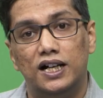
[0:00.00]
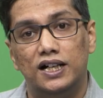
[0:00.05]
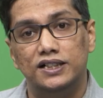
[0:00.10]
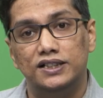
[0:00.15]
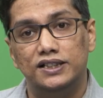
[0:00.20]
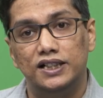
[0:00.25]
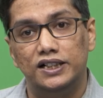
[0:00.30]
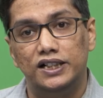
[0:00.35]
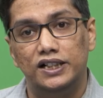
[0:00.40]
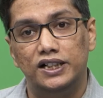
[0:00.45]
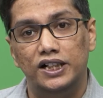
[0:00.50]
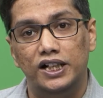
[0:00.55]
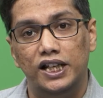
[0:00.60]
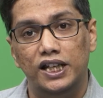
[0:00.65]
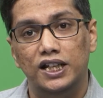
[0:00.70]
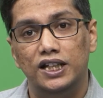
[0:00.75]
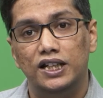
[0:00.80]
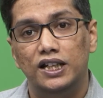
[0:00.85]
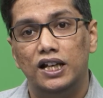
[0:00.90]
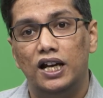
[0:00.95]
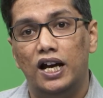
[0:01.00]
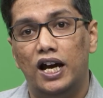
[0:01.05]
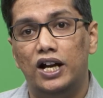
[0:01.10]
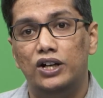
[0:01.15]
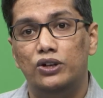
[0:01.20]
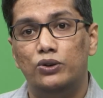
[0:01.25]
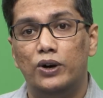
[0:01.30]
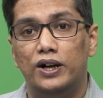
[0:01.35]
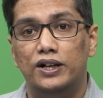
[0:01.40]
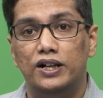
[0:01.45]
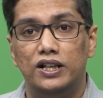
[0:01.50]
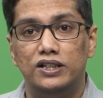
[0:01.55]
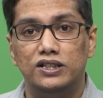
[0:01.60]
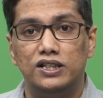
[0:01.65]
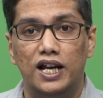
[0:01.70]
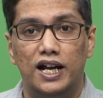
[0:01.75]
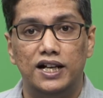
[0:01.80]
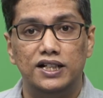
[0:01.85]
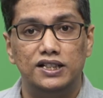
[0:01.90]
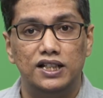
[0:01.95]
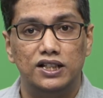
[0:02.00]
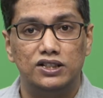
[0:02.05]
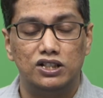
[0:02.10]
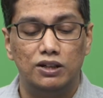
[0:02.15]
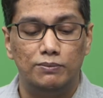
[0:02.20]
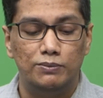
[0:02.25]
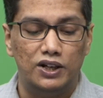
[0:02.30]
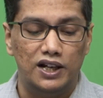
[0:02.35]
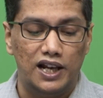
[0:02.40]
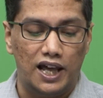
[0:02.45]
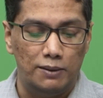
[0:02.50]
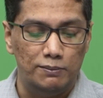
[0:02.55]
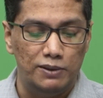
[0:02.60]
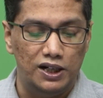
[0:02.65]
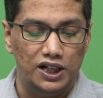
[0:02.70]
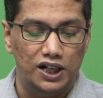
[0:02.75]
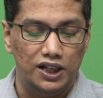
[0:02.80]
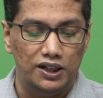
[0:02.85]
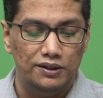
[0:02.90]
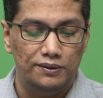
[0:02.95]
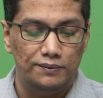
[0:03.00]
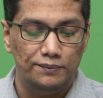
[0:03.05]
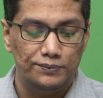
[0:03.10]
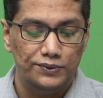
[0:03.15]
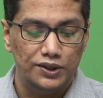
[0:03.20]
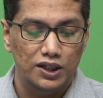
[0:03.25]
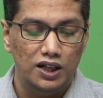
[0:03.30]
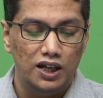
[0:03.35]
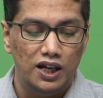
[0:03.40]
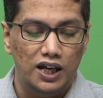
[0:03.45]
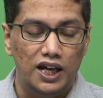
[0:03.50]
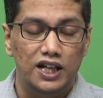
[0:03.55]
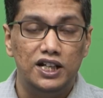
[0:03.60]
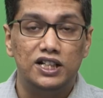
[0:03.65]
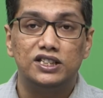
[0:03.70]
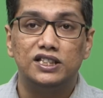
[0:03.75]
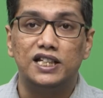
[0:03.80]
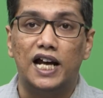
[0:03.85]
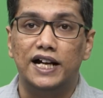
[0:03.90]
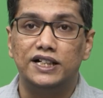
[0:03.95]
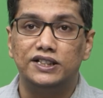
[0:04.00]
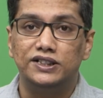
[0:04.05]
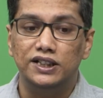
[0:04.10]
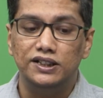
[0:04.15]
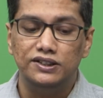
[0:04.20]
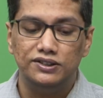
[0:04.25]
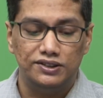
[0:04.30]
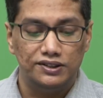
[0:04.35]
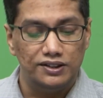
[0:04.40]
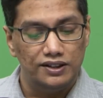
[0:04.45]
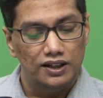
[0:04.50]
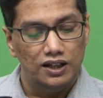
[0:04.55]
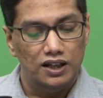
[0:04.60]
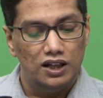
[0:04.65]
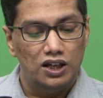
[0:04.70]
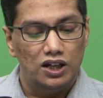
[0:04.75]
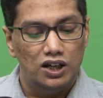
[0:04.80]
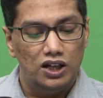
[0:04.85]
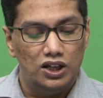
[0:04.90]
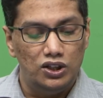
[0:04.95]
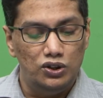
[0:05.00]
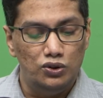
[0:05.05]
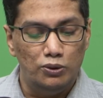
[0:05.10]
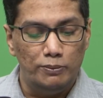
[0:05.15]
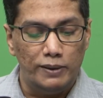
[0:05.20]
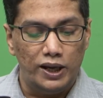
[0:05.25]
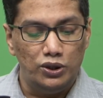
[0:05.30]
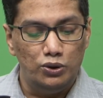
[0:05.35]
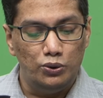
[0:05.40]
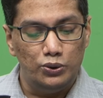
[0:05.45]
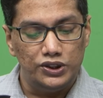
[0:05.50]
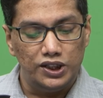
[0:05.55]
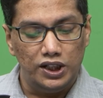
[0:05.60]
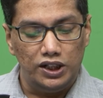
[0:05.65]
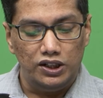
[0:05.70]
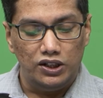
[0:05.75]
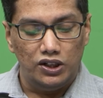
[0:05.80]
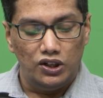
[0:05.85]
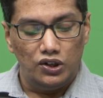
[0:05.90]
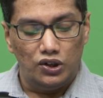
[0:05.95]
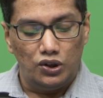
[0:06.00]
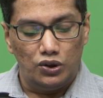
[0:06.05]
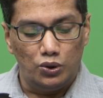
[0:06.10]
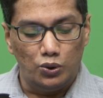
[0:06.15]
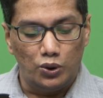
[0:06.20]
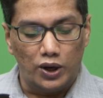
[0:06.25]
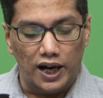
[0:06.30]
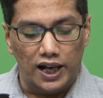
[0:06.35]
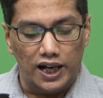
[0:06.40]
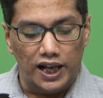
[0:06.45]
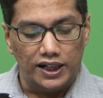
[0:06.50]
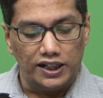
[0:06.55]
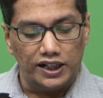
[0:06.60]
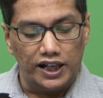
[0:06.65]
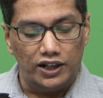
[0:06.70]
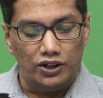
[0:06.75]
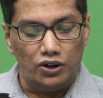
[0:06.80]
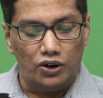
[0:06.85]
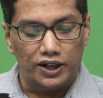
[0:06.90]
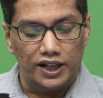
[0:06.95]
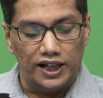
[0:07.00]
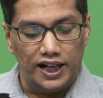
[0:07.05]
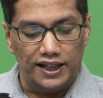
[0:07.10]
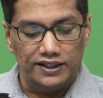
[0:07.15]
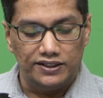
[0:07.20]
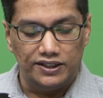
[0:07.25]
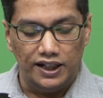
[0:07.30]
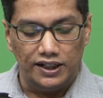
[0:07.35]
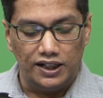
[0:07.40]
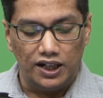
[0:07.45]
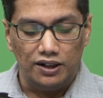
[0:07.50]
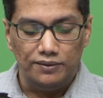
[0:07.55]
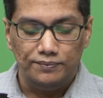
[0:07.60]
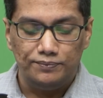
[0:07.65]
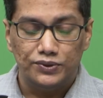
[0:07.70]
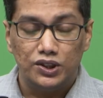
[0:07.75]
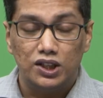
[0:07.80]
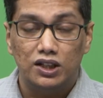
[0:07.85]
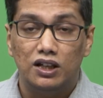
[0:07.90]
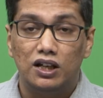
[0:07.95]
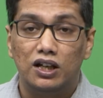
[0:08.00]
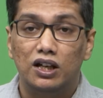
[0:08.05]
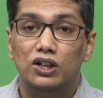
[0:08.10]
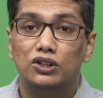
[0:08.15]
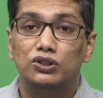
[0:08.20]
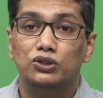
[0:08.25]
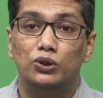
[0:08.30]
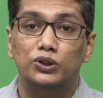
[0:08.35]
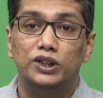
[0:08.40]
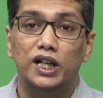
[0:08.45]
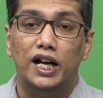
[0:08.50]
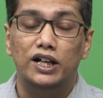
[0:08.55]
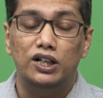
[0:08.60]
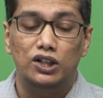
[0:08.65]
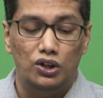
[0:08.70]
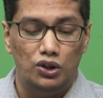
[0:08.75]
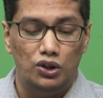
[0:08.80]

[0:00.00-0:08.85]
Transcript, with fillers: uncertainty and to understand systems reliability. In statistics, you may use it to collect and organize data so that